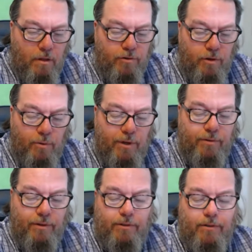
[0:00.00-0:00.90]
So
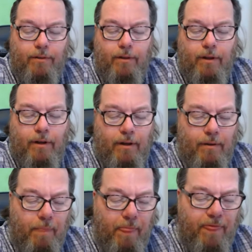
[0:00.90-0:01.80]
whether it's
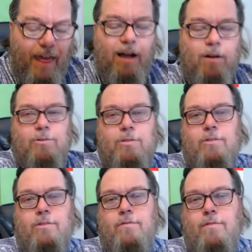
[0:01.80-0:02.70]
um,
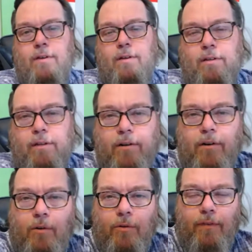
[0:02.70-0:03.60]
thousands of year
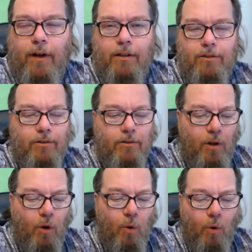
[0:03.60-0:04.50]
old
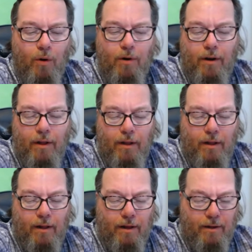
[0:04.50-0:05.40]
fossil or
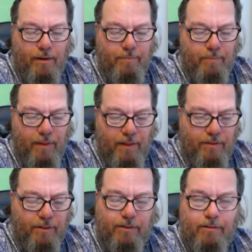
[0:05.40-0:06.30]
um,
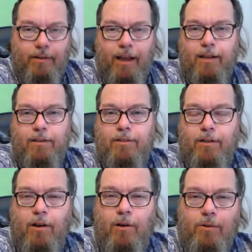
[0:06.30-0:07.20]
just seconds
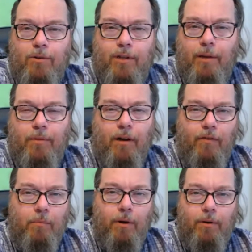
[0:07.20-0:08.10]
ago you stepped off
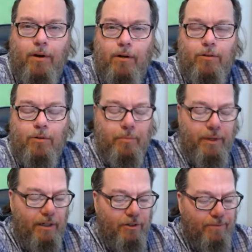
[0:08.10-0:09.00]
a boat onto a
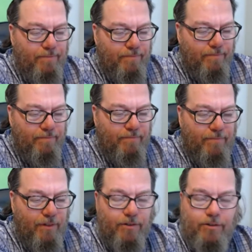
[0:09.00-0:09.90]
beach,
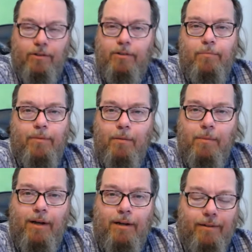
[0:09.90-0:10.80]
there's just something
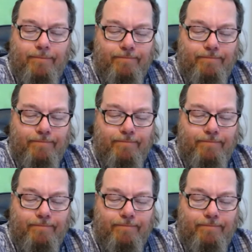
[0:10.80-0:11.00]
about it.